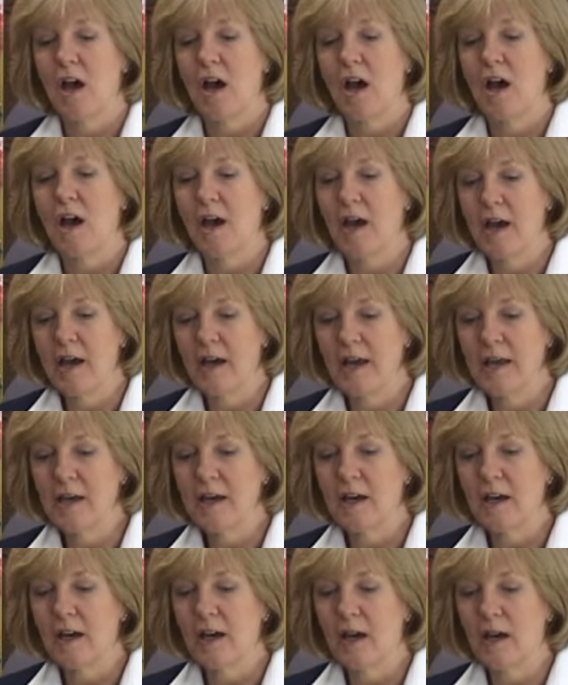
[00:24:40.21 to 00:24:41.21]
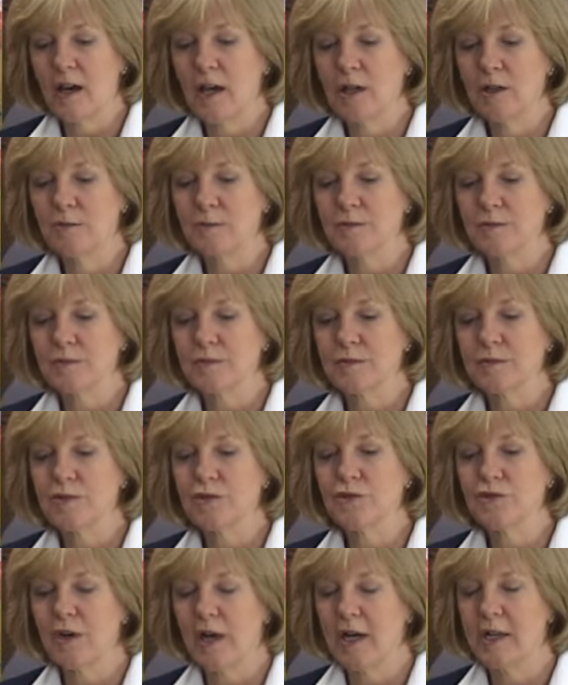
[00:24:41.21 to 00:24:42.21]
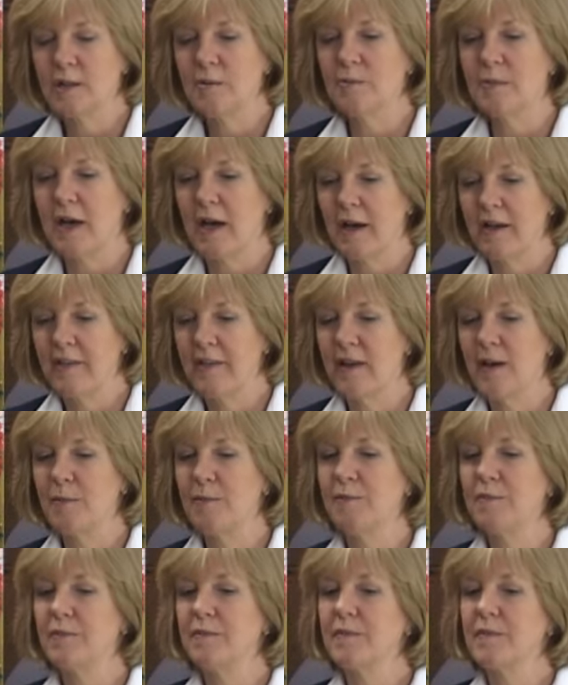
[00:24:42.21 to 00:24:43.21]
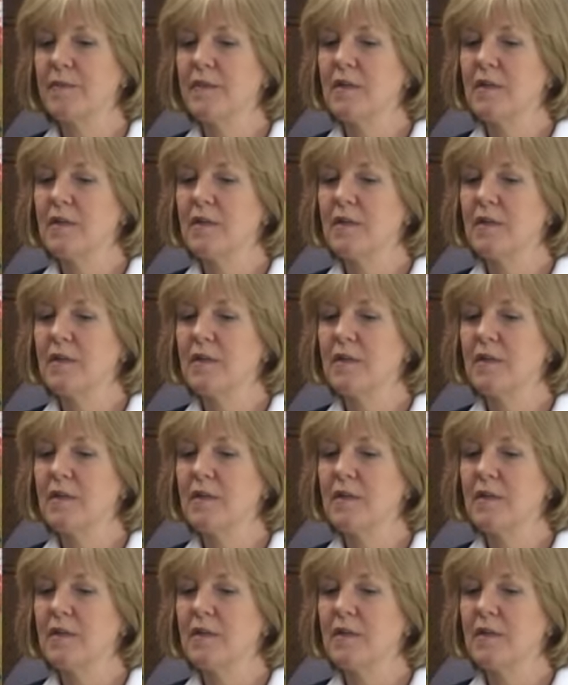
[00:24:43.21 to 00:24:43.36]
I try to buy them